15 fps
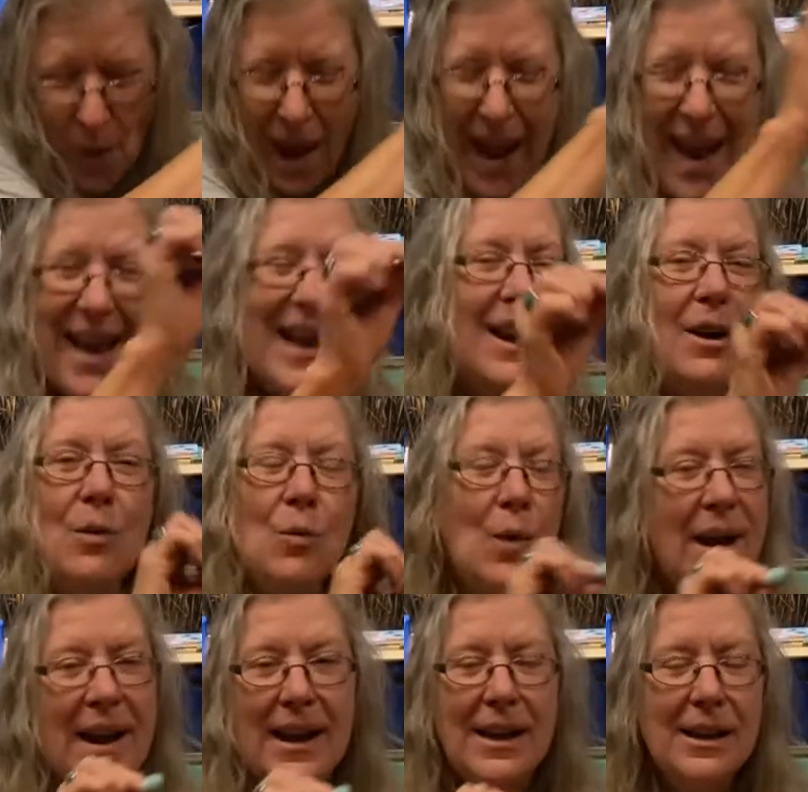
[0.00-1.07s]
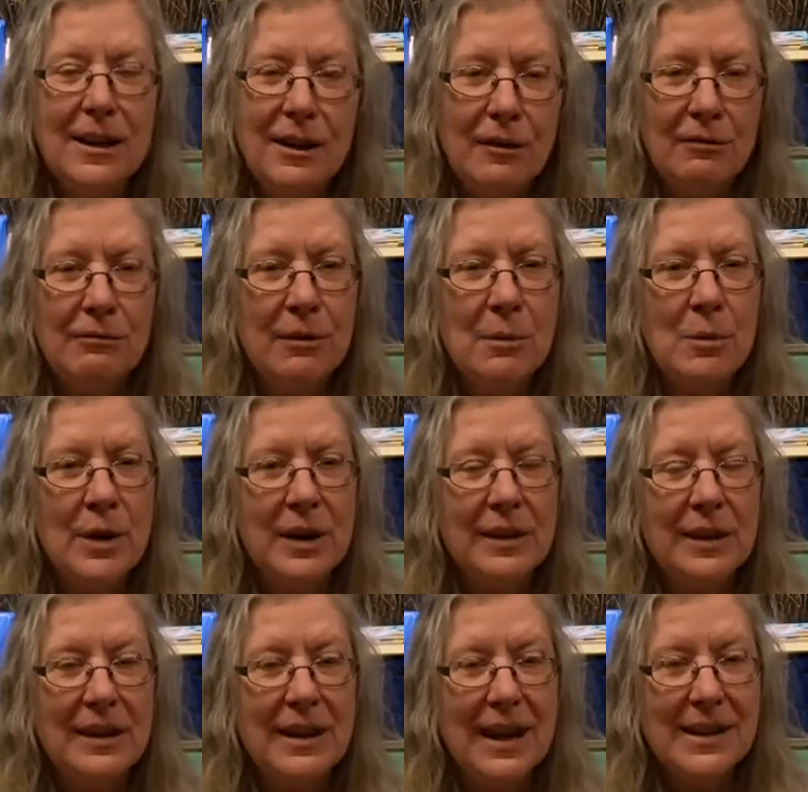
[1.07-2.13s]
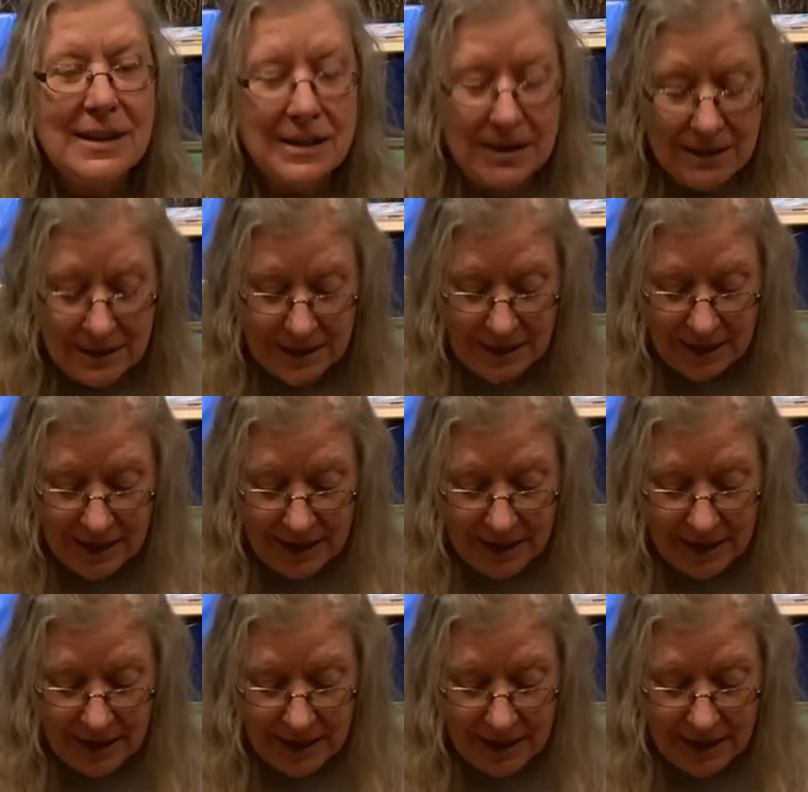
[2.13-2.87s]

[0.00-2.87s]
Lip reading: way away from where the nest is,